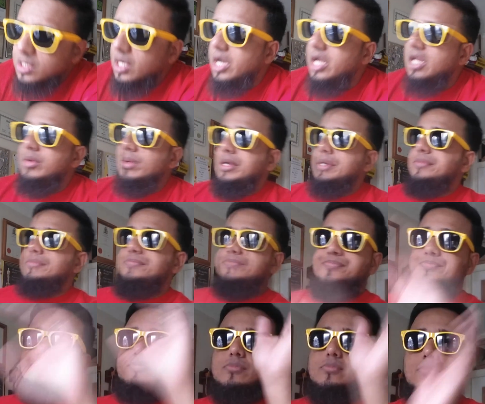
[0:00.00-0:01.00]
Anyway,
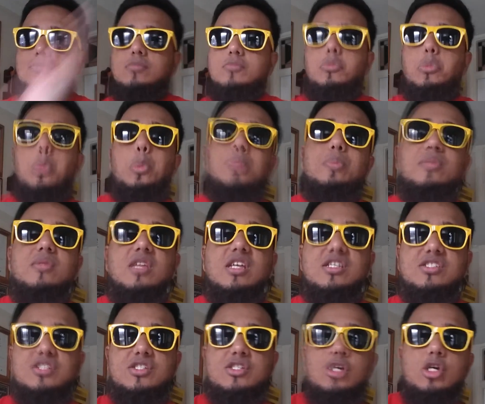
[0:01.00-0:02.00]

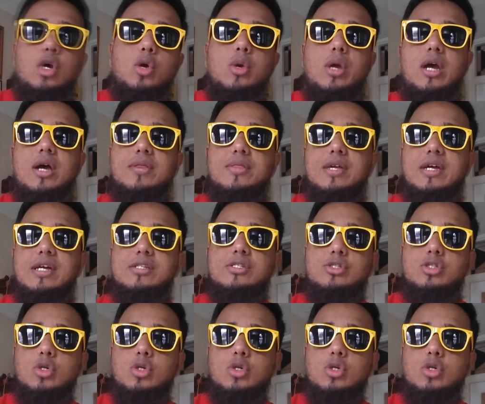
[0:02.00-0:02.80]
let's go out that